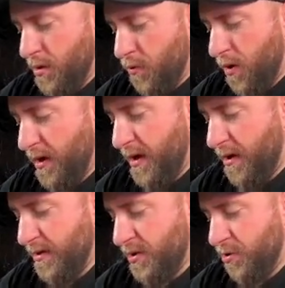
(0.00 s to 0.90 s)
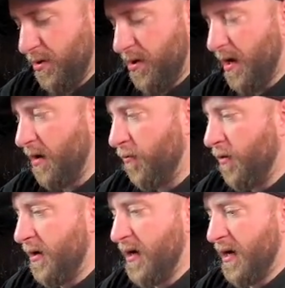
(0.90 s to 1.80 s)
DeJuan Harris Jr. out of
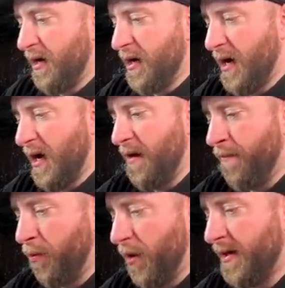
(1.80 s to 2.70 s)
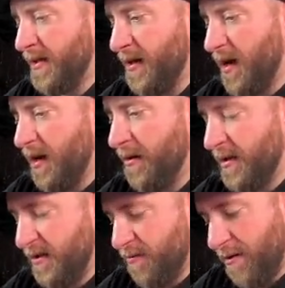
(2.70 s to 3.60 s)
199, Bryce Young,
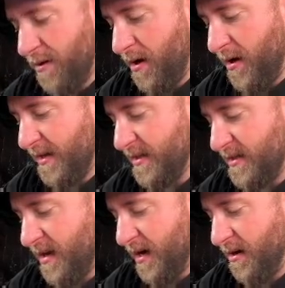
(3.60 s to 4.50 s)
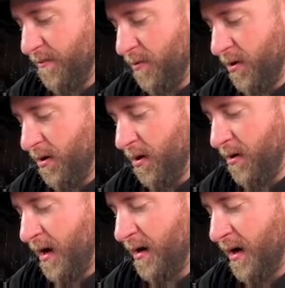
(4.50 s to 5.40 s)
this is probably our nicest non-number
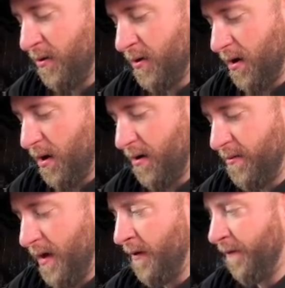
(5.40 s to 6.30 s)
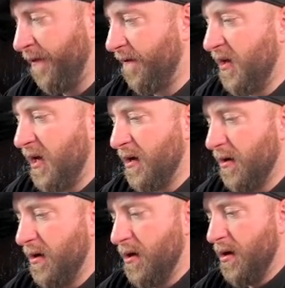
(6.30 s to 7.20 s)
or non-auto card, out of 50,
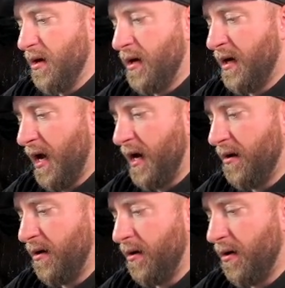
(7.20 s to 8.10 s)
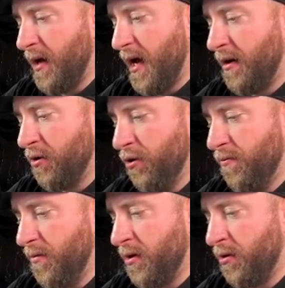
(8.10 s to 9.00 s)
Cade
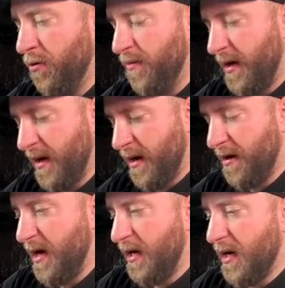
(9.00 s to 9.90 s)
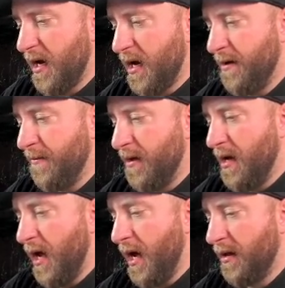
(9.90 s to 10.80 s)
Klubnik out of 99,
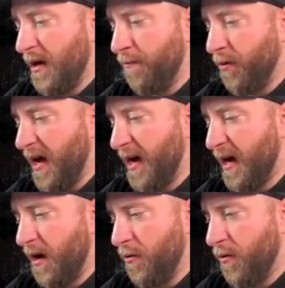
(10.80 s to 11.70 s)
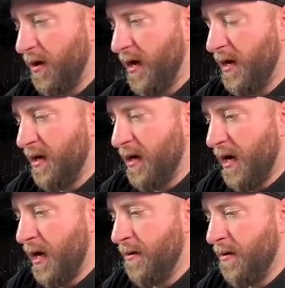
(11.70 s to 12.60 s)
Anthony Black out of
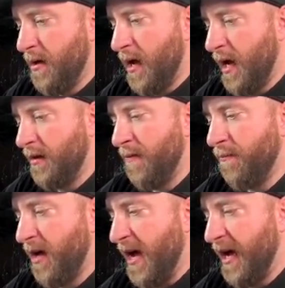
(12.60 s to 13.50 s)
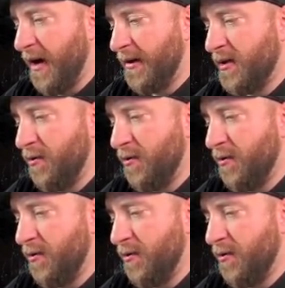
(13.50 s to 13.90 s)
199, Anthony Black out of